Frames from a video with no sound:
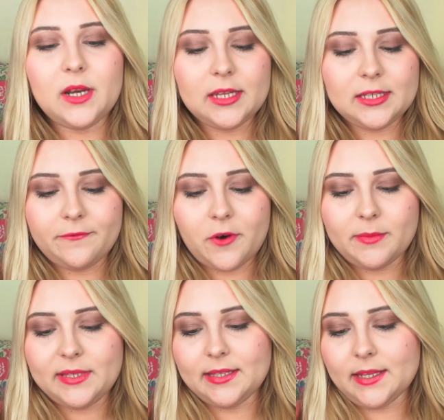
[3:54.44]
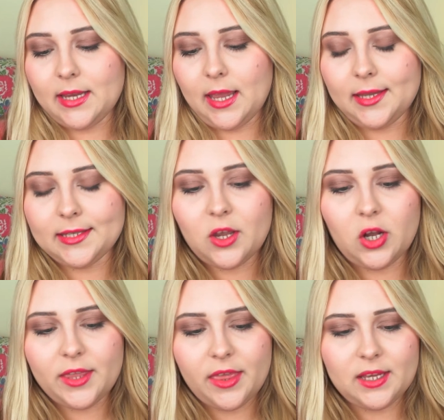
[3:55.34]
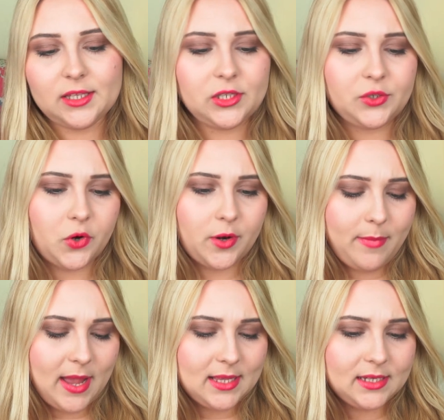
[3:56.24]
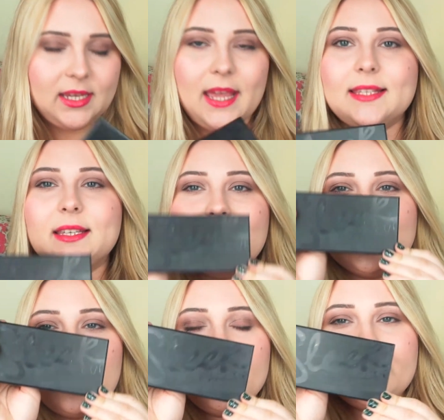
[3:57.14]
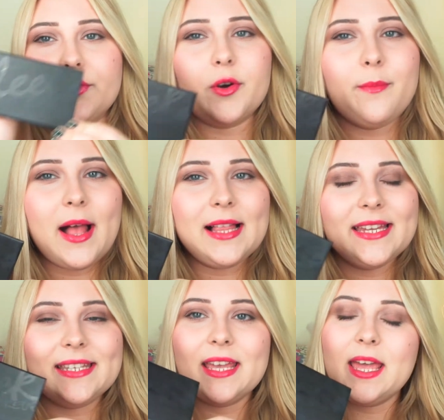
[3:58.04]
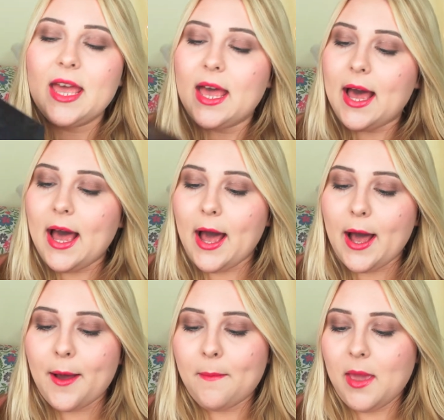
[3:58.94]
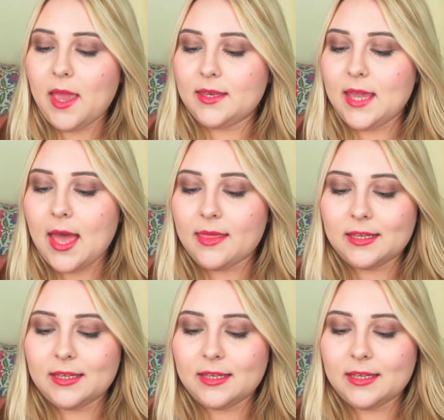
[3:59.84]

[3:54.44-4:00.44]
one is from Sleek, and it's called, I think, Storm Palette. Yes, it's called Storm Palette. And yeah,